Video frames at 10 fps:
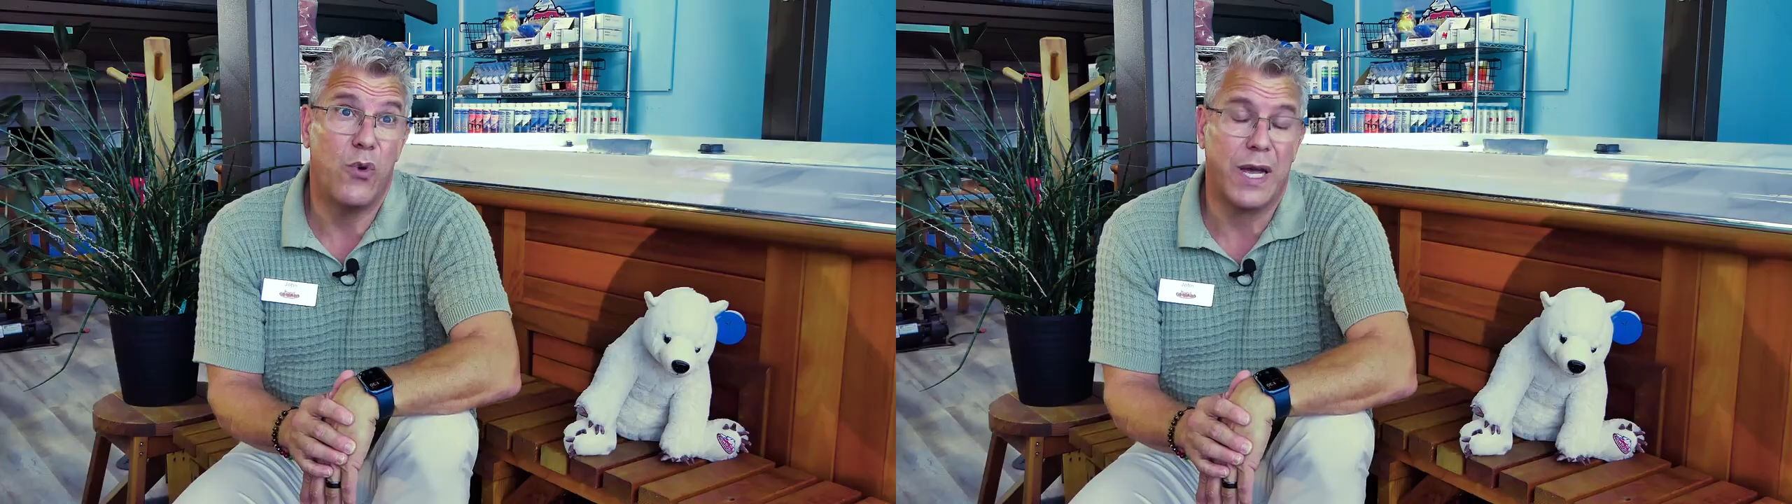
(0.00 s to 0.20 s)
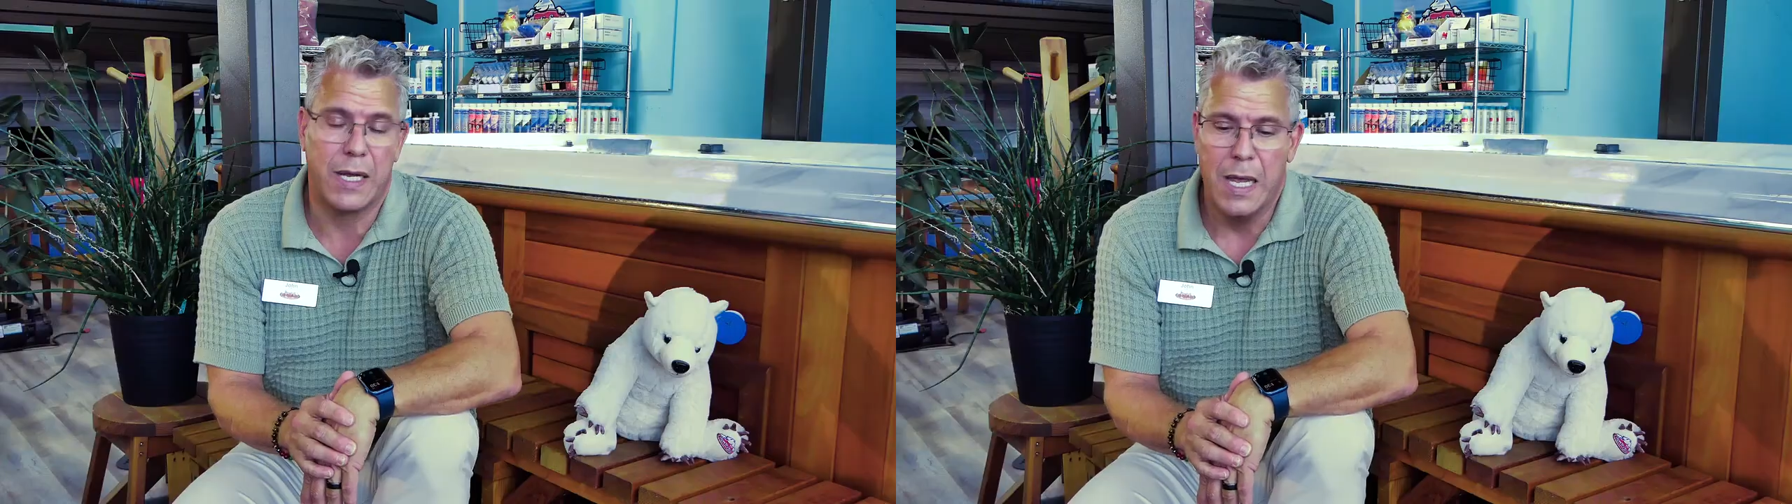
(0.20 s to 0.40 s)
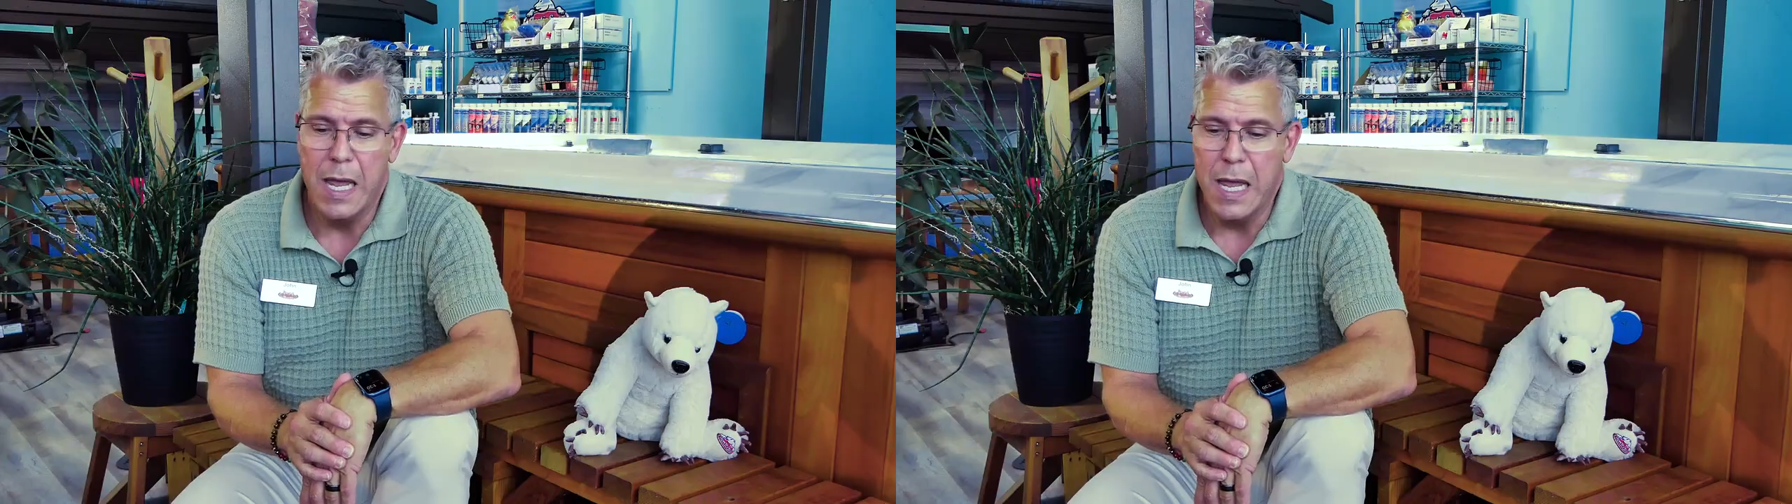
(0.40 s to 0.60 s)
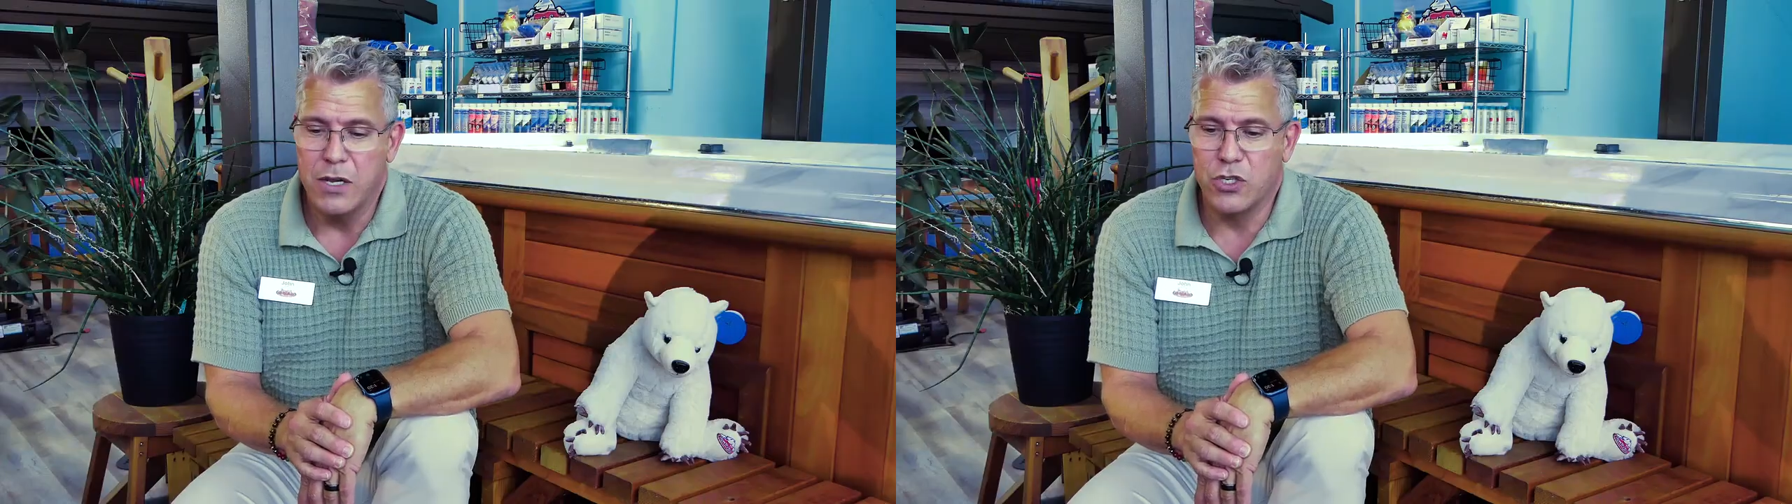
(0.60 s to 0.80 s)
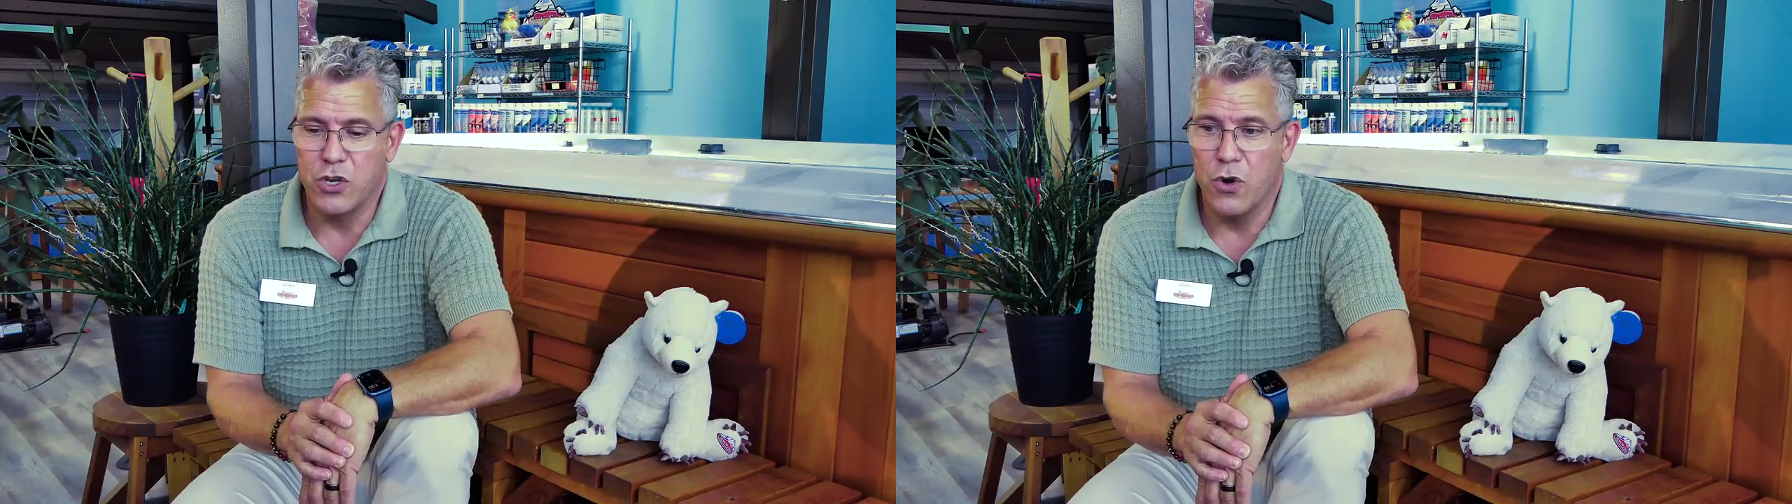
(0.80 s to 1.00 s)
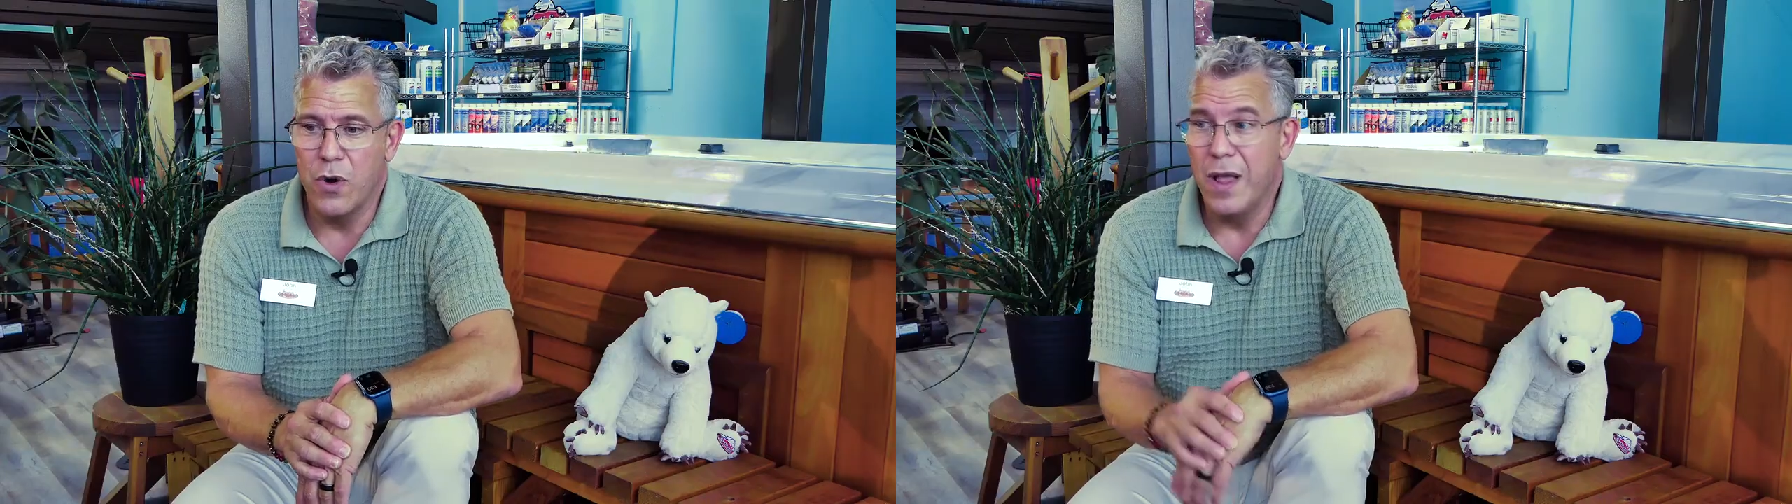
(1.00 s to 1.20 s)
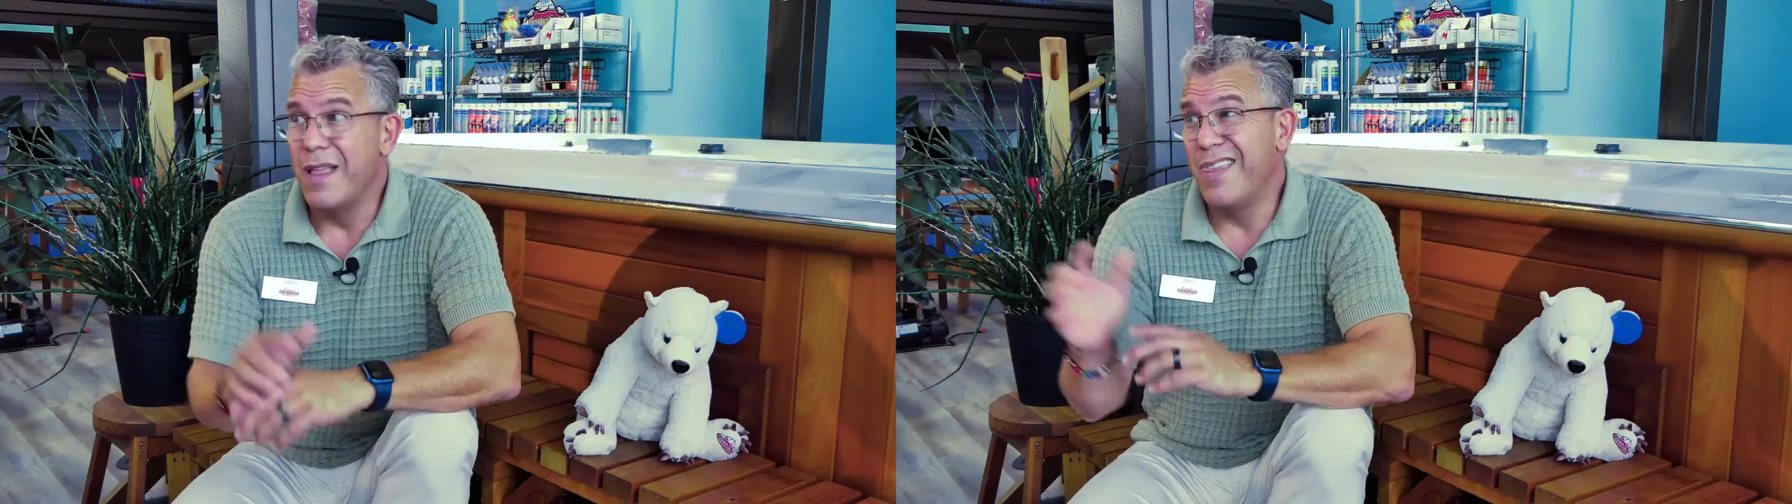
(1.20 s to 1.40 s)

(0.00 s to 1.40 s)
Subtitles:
quick. So